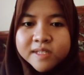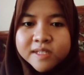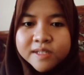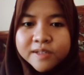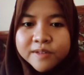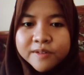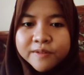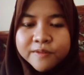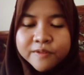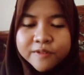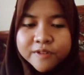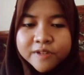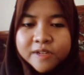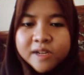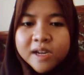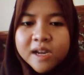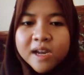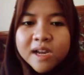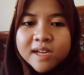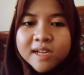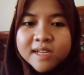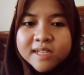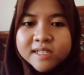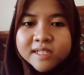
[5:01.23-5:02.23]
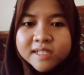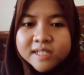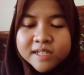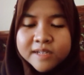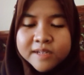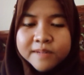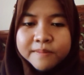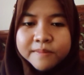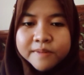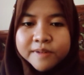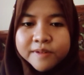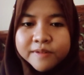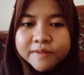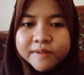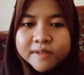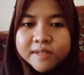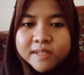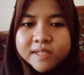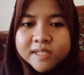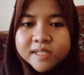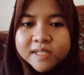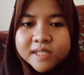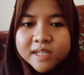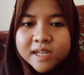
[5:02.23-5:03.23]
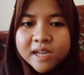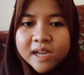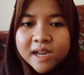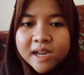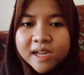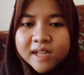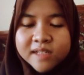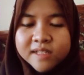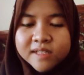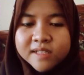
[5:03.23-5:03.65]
She would seek a mirror. She had